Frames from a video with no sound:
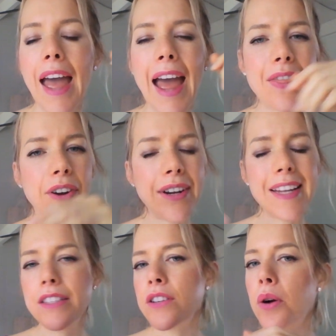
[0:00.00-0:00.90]
And there
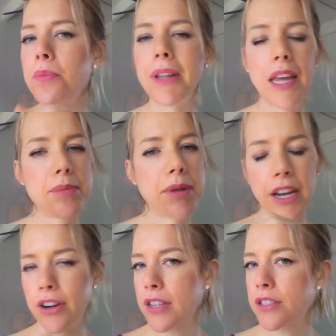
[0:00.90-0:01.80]
is no blame and
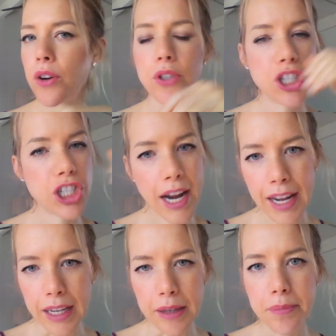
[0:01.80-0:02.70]
there is no
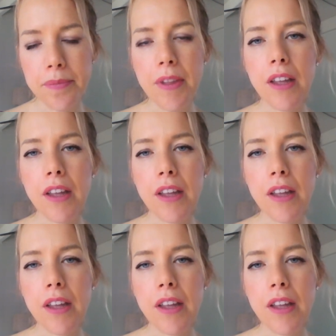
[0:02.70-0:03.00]
shame